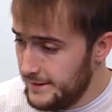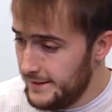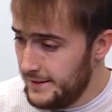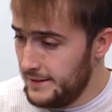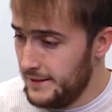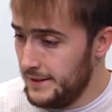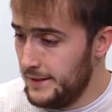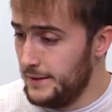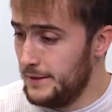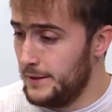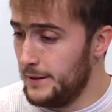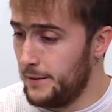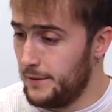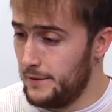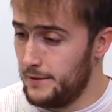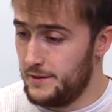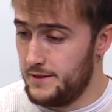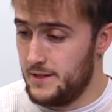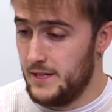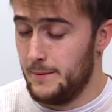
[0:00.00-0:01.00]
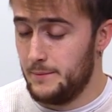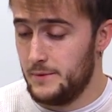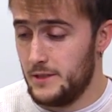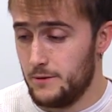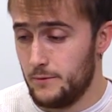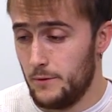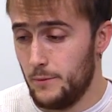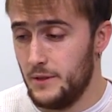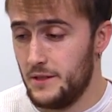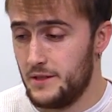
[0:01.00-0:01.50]
Then in the third
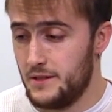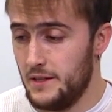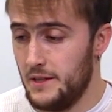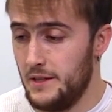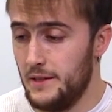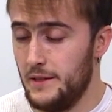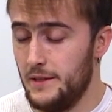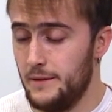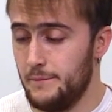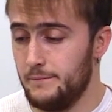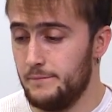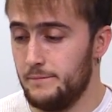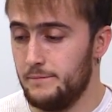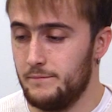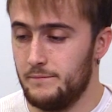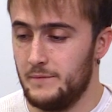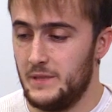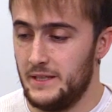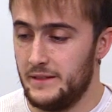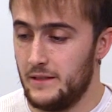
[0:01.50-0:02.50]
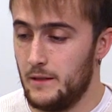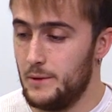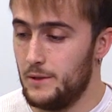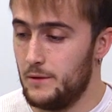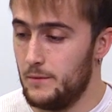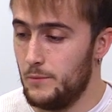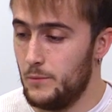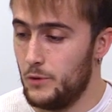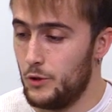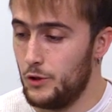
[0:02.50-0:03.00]
chapter we will see a little
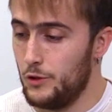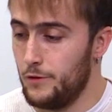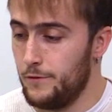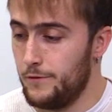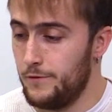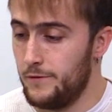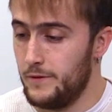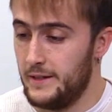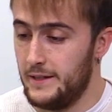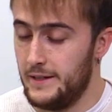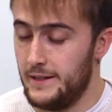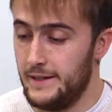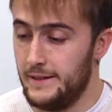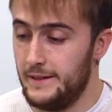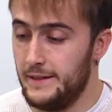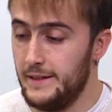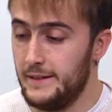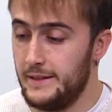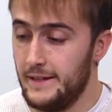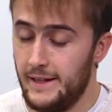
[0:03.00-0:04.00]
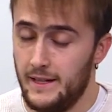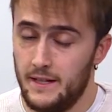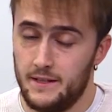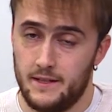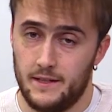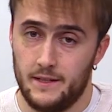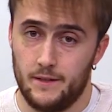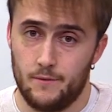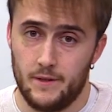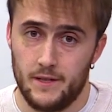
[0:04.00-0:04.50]
bit more of details
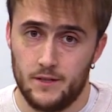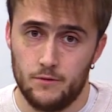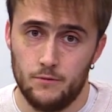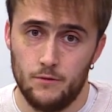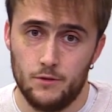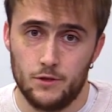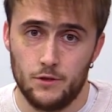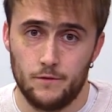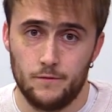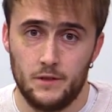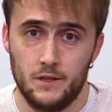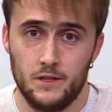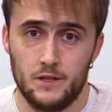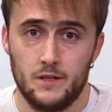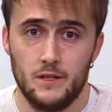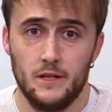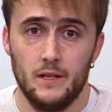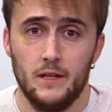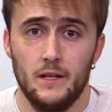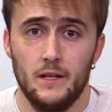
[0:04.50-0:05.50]
and results of this